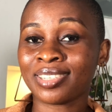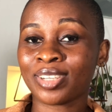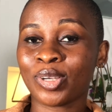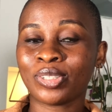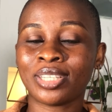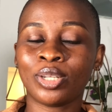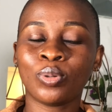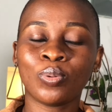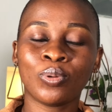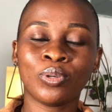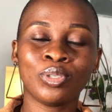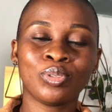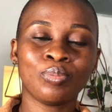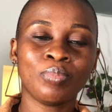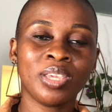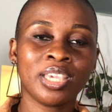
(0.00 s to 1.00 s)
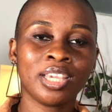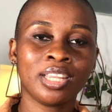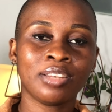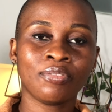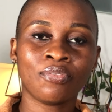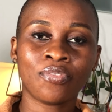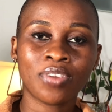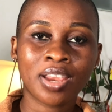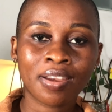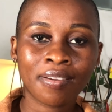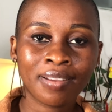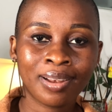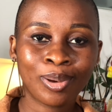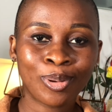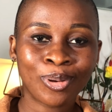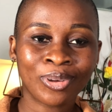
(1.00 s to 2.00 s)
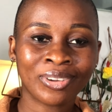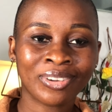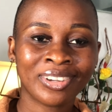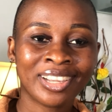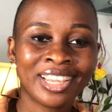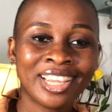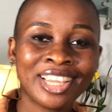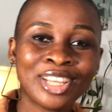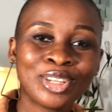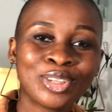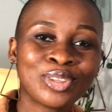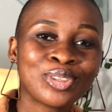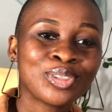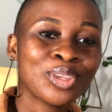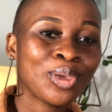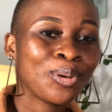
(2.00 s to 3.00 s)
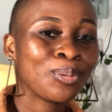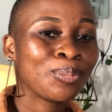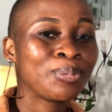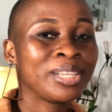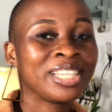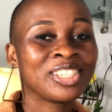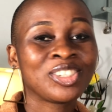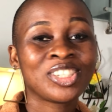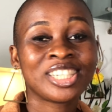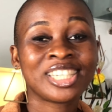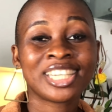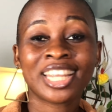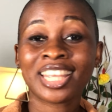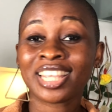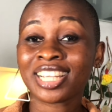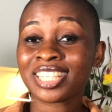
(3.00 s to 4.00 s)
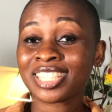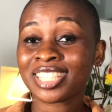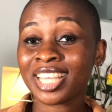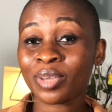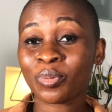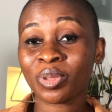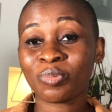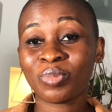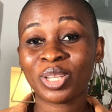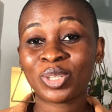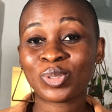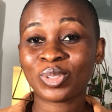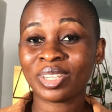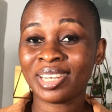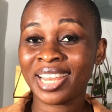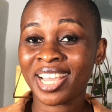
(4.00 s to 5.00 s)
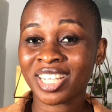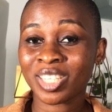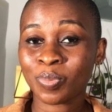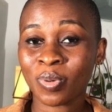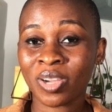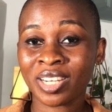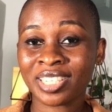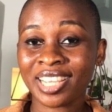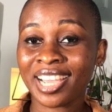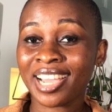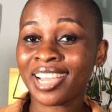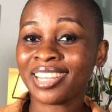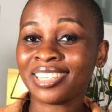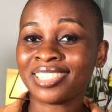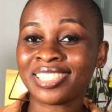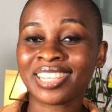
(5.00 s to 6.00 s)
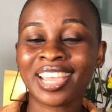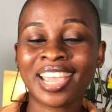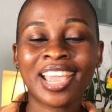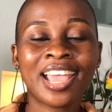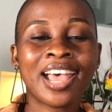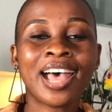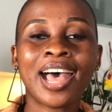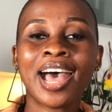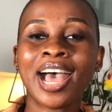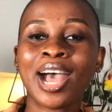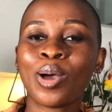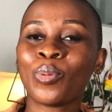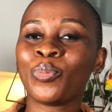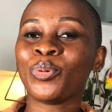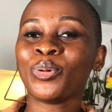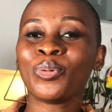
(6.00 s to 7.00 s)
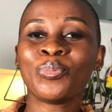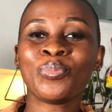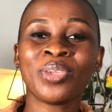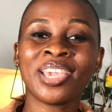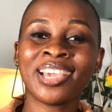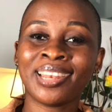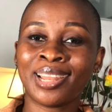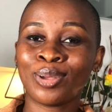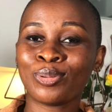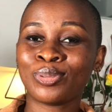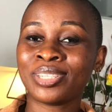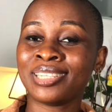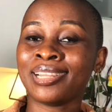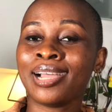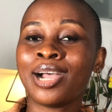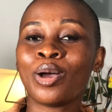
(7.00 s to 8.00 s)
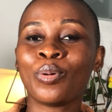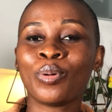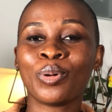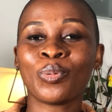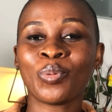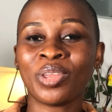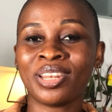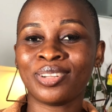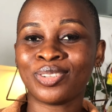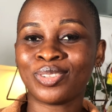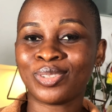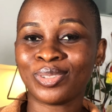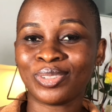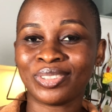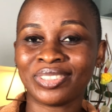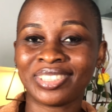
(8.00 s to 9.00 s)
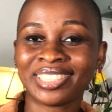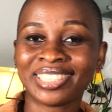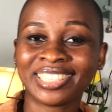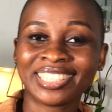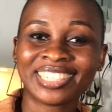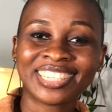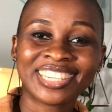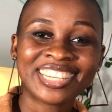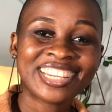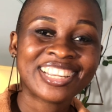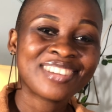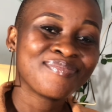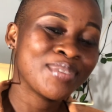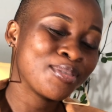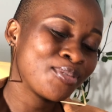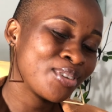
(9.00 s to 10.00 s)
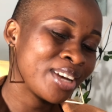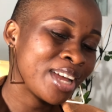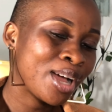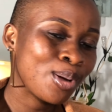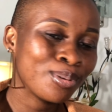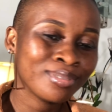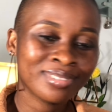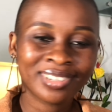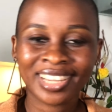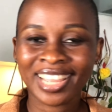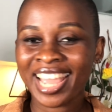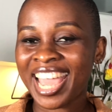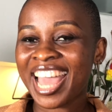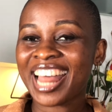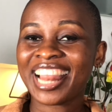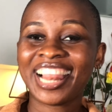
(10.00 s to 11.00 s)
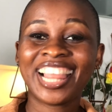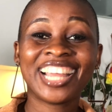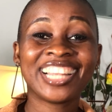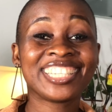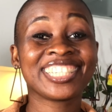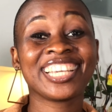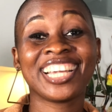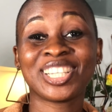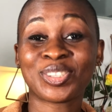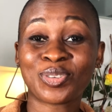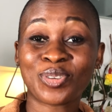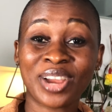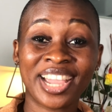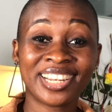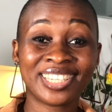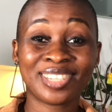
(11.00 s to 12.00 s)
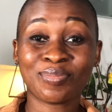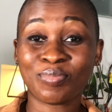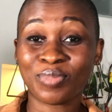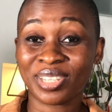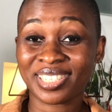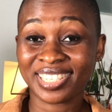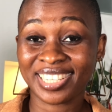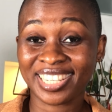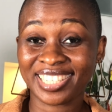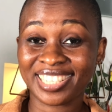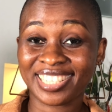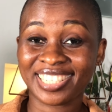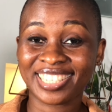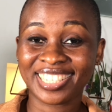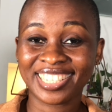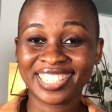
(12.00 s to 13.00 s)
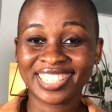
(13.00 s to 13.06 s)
because I don't want to make it very long. So please just stick with me to the next part and I will be announcing our winner soon. But for now, let's get right to business.